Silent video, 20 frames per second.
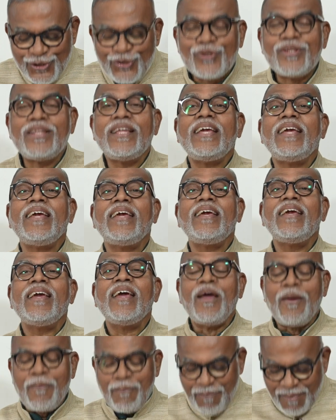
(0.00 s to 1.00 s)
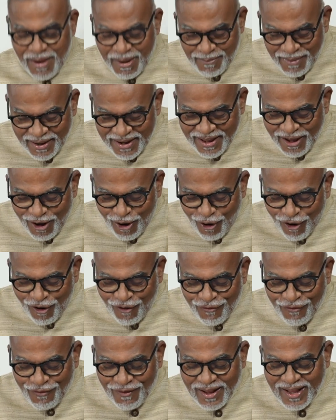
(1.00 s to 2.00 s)
to the memory
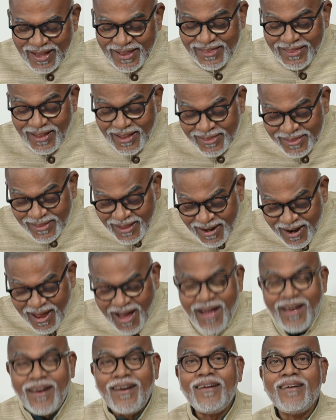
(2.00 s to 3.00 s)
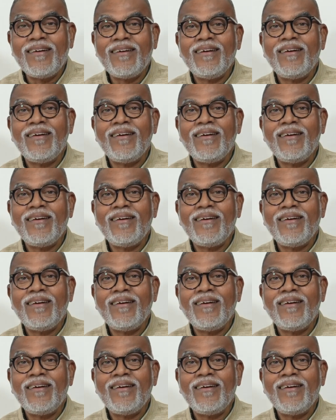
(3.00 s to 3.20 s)
of Nandnar,